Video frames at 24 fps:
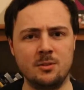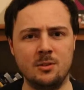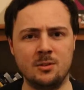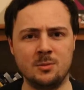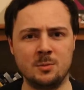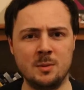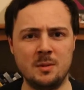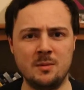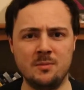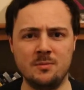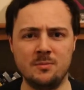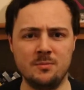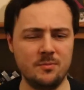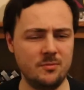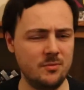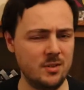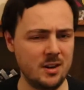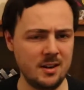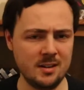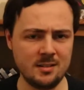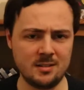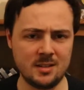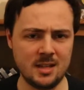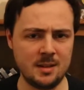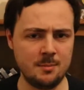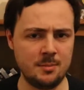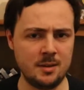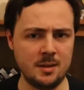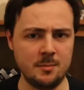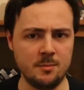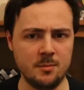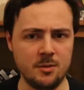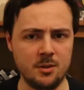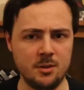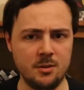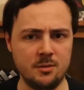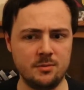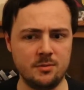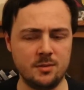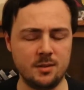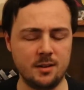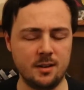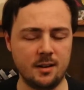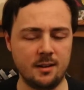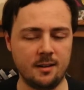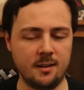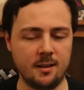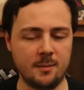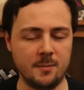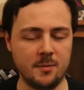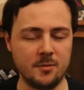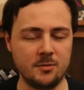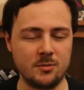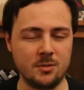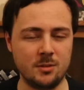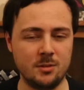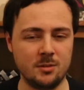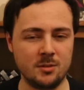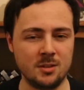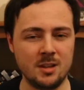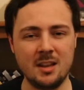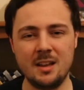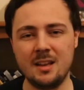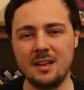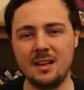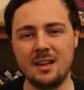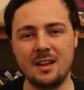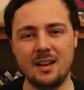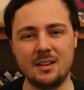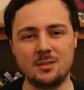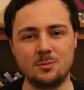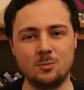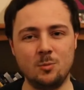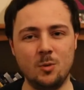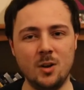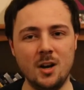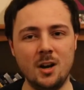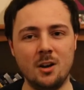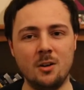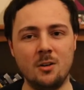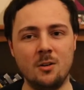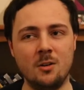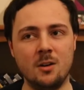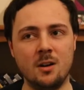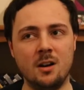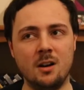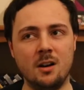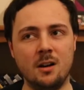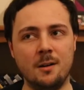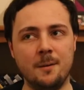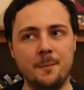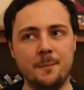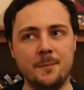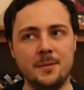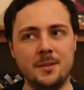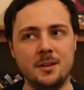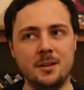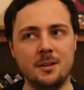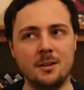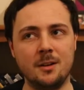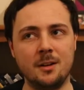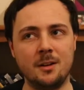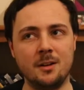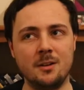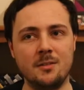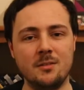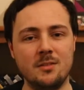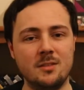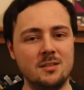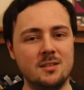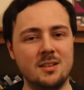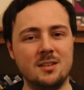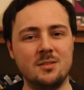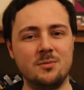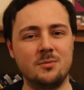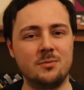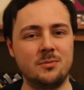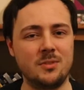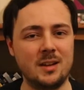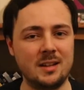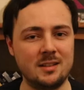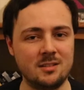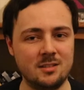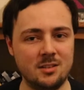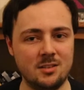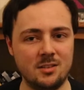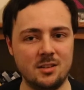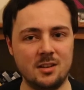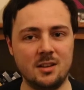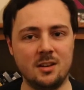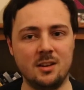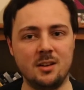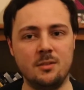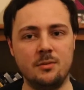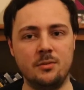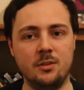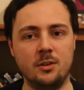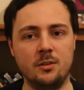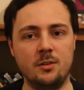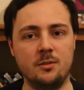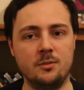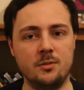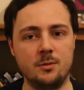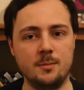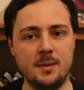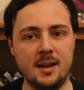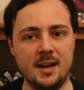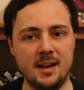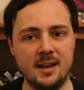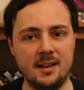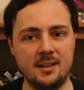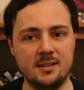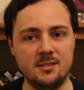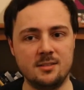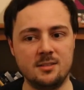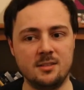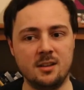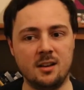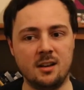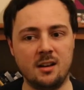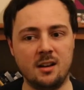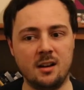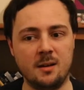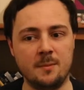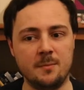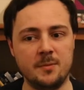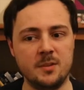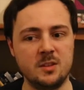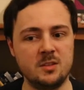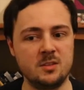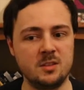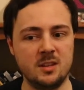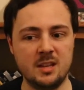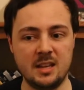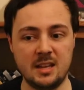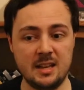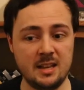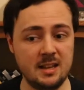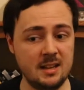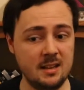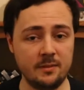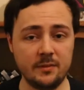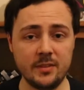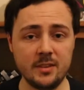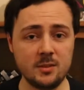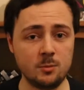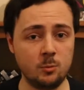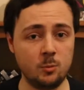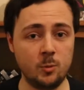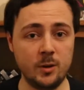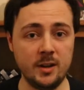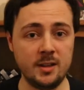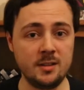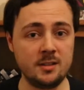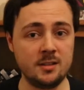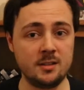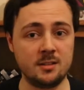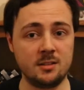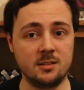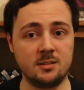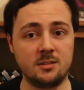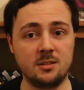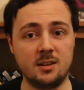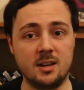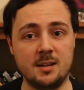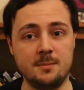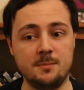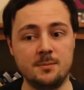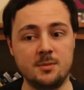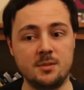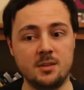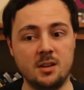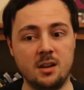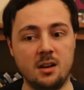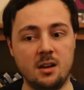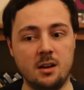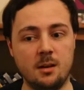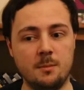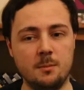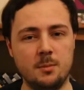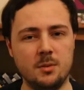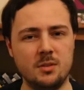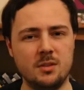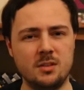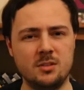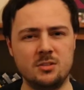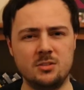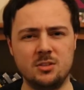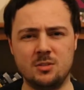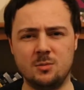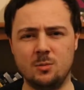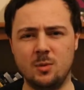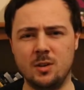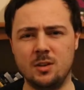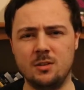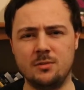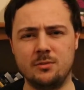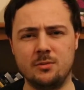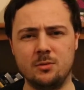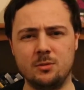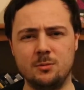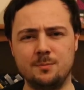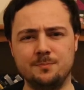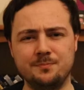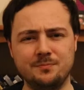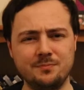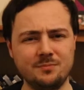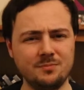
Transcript: course, been very deeply moved, of course, as well, you know, kind of this fantasy kind of feel the film has, this weirdness at times, but this just wonderful,